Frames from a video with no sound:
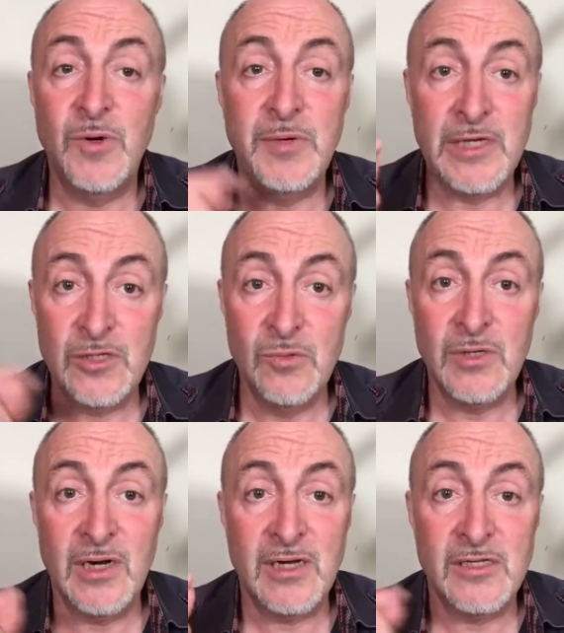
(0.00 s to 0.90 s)
we can talk
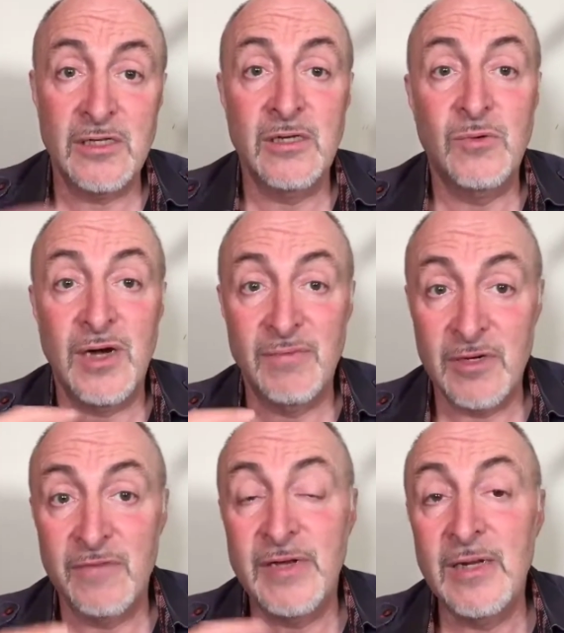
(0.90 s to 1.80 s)
and I can tell you what I've
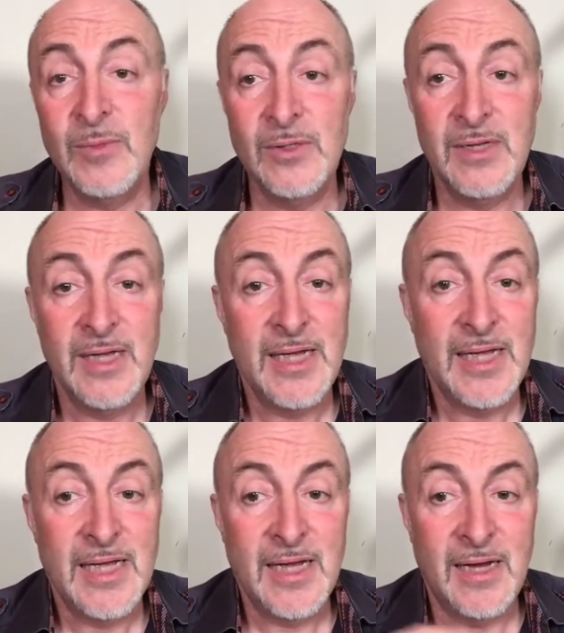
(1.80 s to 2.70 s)
got available,
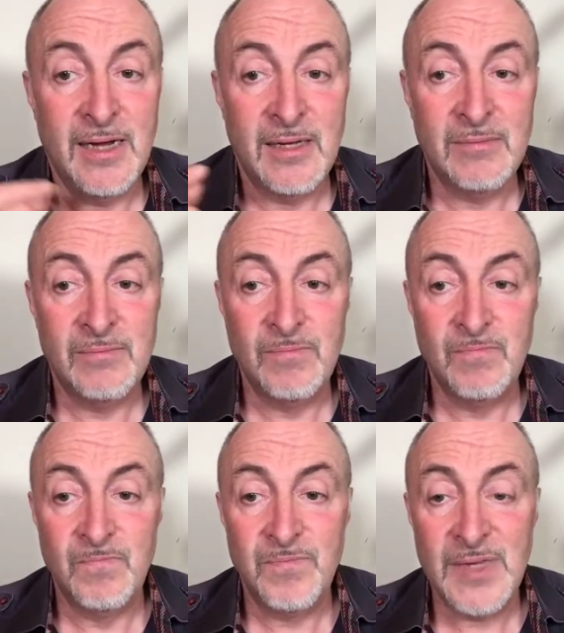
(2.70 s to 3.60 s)
and
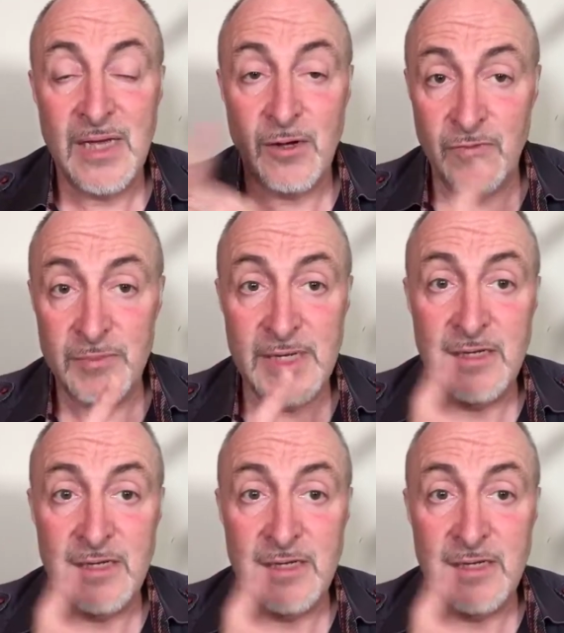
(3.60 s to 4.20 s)
go from there.